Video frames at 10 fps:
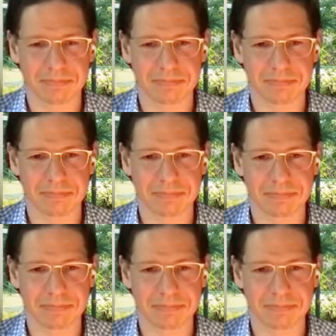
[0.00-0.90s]

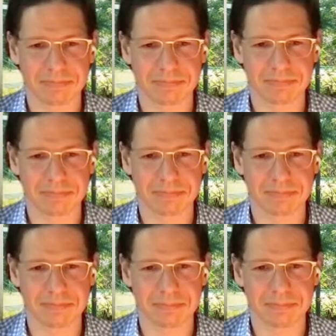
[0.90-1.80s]

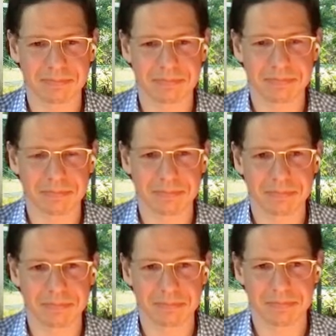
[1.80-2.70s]

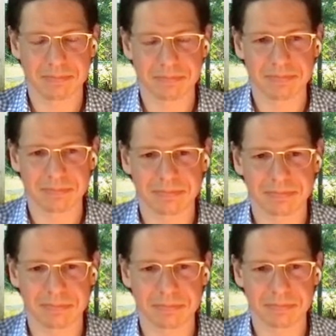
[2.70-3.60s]

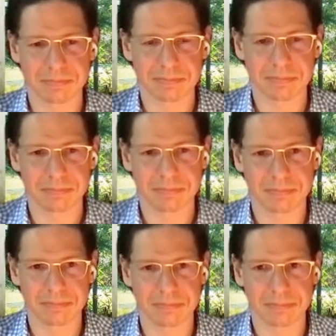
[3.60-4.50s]

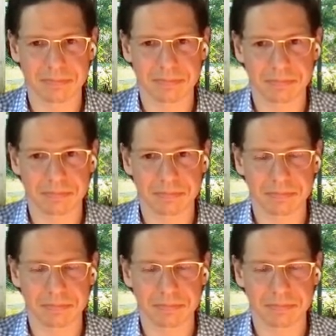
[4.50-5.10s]
[no speech]